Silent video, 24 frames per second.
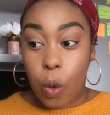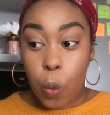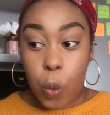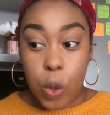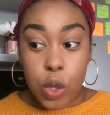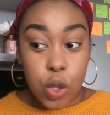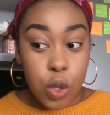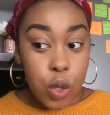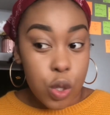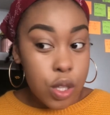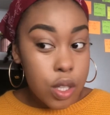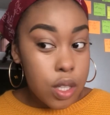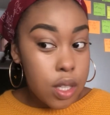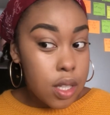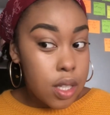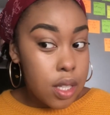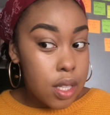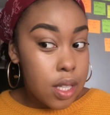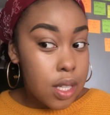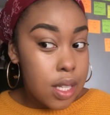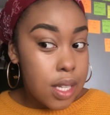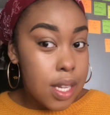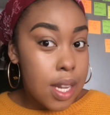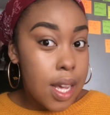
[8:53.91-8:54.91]
which looks
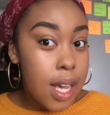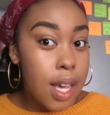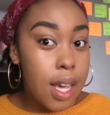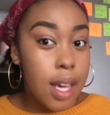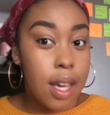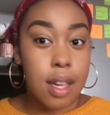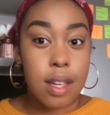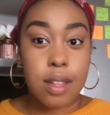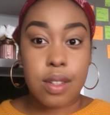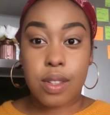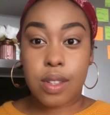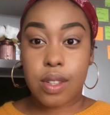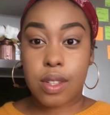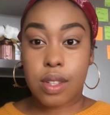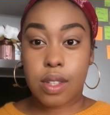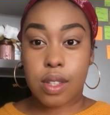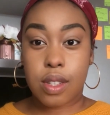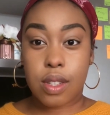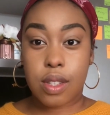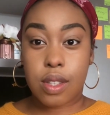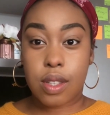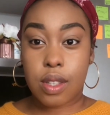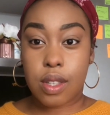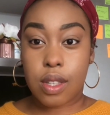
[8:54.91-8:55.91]

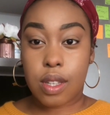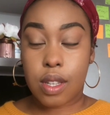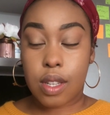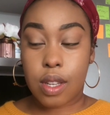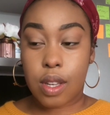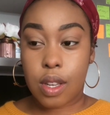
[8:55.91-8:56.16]
nice.